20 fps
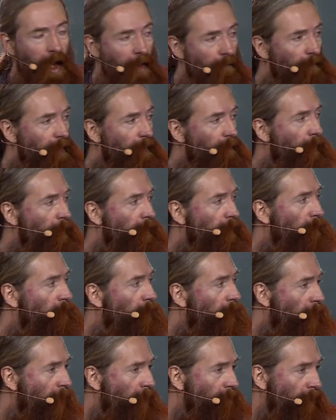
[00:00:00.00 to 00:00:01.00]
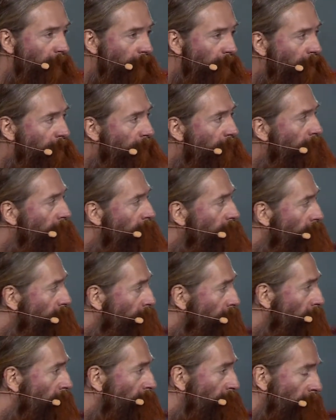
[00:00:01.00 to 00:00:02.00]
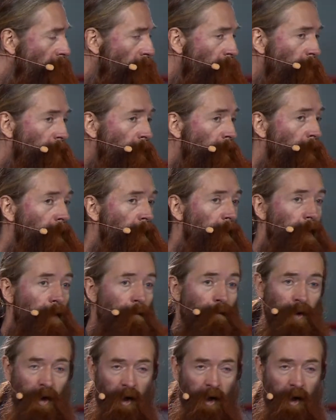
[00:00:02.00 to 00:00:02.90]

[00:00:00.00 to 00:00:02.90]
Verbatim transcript: everybody will have access to these therapies,